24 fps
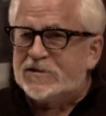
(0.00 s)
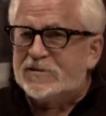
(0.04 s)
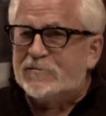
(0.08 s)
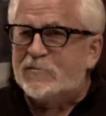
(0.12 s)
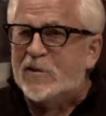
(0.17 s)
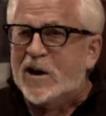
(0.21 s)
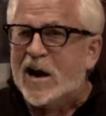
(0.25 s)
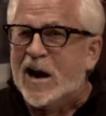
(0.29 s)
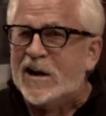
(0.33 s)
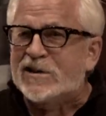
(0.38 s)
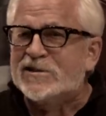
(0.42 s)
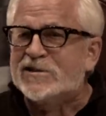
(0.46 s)

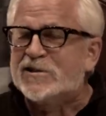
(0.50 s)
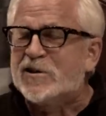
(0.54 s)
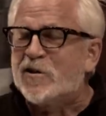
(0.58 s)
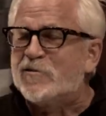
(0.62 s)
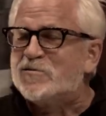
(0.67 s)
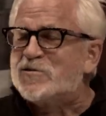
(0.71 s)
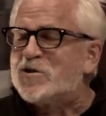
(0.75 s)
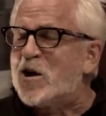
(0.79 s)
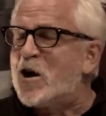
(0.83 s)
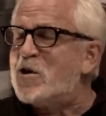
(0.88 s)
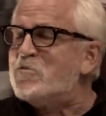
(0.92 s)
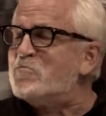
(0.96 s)
we got
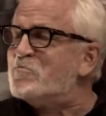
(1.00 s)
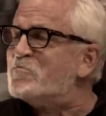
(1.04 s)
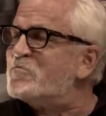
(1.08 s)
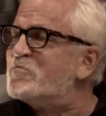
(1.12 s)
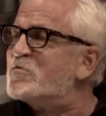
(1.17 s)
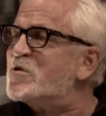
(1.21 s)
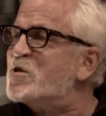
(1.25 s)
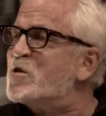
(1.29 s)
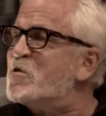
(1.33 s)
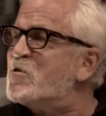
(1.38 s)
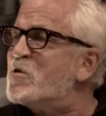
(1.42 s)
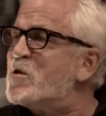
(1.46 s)
stuff done.
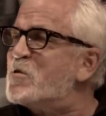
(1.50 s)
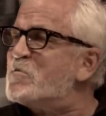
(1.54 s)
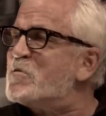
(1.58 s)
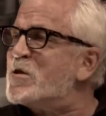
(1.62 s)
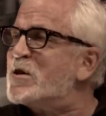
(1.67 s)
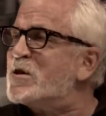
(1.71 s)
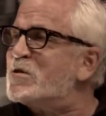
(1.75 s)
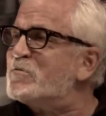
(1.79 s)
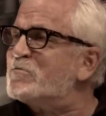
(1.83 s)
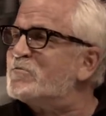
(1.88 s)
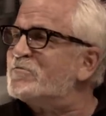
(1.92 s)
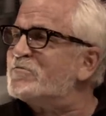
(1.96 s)
You know what I
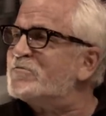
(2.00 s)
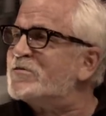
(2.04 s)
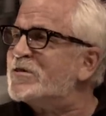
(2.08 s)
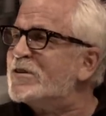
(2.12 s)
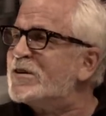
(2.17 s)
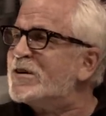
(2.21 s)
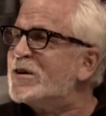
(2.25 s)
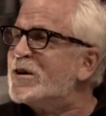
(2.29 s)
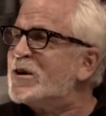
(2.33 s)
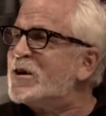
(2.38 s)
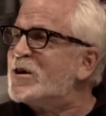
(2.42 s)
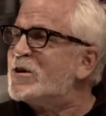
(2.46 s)
mean? It,
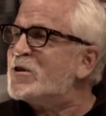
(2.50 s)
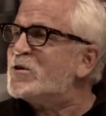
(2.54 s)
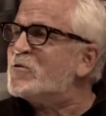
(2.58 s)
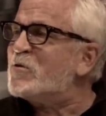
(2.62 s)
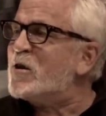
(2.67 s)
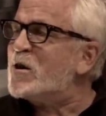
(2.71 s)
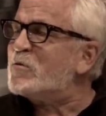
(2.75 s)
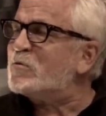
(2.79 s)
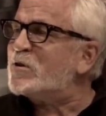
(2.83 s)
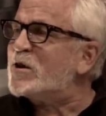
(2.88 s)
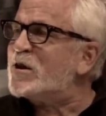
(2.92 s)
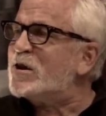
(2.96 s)
you
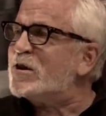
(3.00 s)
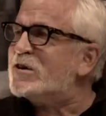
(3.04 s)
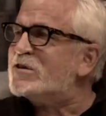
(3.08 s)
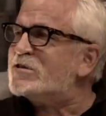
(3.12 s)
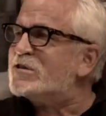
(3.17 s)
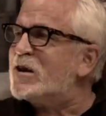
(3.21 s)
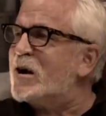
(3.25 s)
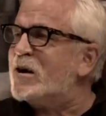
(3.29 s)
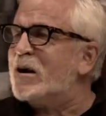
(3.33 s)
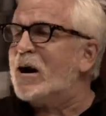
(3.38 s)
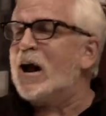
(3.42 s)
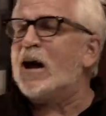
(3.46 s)
were able to get it
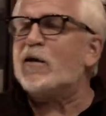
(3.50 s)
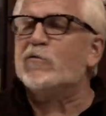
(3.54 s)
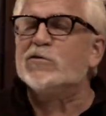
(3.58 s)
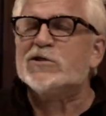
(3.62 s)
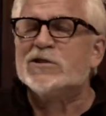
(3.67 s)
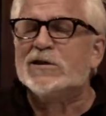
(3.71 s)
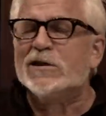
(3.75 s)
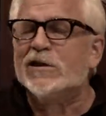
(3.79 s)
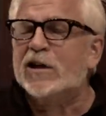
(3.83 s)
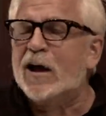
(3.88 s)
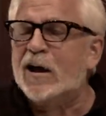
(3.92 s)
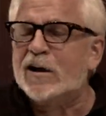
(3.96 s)
done, and I
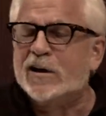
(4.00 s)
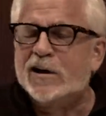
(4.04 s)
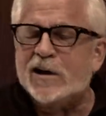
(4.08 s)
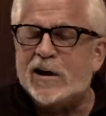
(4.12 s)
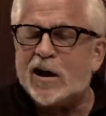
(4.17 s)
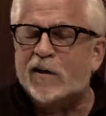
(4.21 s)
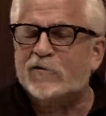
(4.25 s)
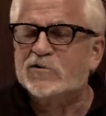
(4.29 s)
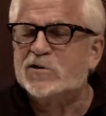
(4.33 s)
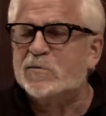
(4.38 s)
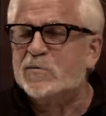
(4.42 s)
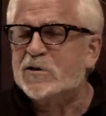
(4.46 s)
was lucky
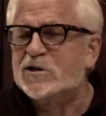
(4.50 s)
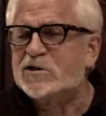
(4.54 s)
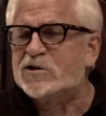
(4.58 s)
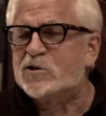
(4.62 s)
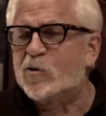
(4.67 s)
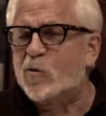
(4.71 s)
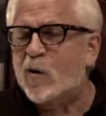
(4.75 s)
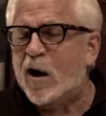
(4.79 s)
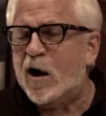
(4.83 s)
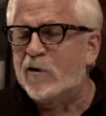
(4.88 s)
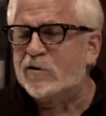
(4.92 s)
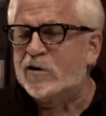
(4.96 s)
enough to be
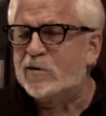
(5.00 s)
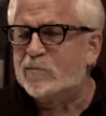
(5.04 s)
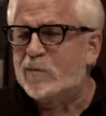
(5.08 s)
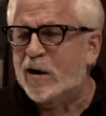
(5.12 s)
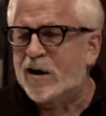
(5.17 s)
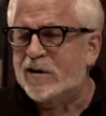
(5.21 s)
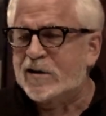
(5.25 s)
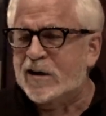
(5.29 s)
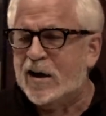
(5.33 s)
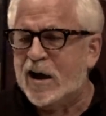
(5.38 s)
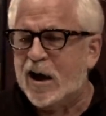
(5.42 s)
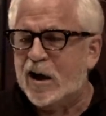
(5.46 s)
surrounded
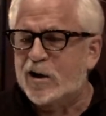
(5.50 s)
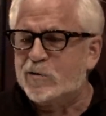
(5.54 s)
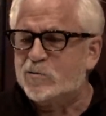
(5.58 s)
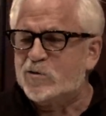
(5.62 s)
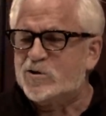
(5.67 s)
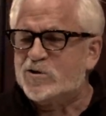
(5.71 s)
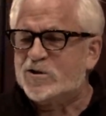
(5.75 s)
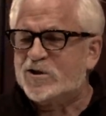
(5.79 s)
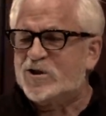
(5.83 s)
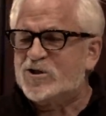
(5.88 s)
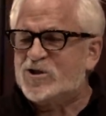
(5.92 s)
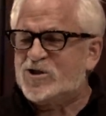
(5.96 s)
by the kind of
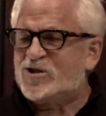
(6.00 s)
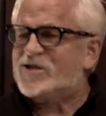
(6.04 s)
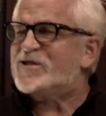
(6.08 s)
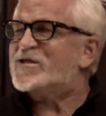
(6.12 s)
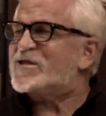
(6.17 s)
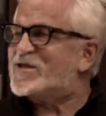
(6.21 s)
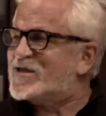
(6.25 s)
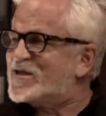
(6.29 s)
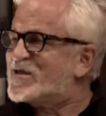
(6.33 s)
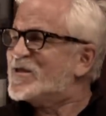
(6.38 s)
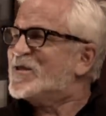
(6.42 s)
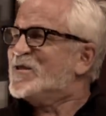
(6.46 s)

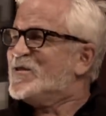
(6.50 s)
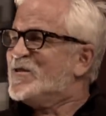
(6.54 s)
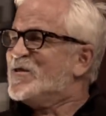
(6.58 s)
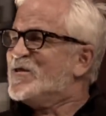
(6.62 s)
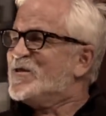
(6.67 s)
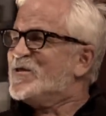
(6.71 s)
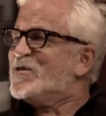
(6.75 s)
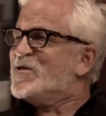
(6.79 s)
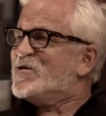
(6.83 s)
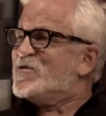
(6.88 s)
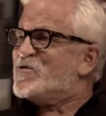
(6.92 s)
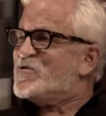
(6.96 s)
musicians
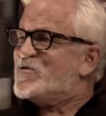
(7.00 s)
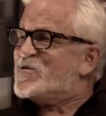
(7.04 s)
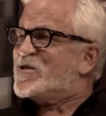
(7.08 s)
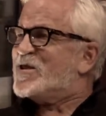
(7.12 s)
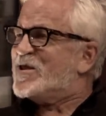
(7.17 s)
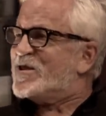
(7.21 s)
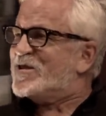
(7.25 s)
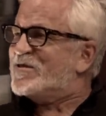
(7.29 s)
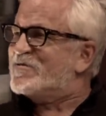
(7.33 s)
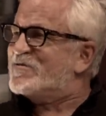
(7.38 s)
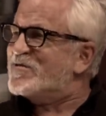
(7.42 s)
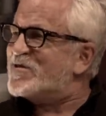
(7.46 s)
who
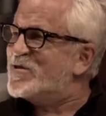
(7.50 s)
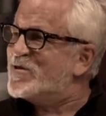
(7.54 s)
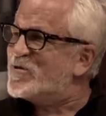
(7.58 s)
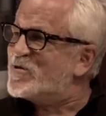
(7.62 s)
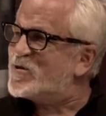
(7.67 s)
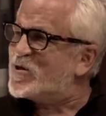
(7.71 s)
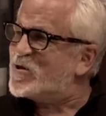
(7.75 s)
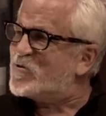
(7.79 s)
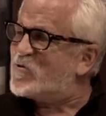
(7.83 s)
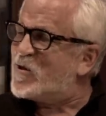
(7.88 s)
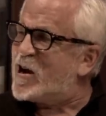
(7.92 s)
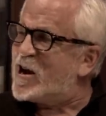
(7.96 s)
could who
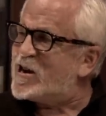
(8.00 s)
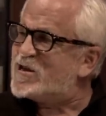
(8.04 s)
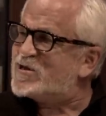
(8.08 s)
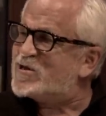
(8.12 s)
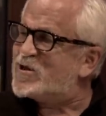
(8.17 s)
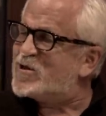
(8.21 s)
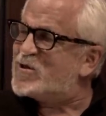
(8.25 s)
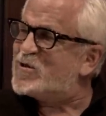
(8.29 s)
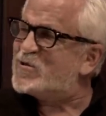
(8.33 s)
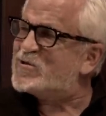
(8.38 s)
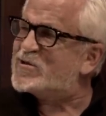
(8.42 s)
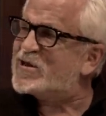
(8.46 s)
could rise
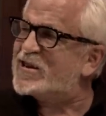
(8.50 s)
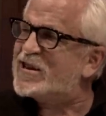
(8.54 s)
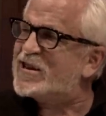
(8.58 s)
to those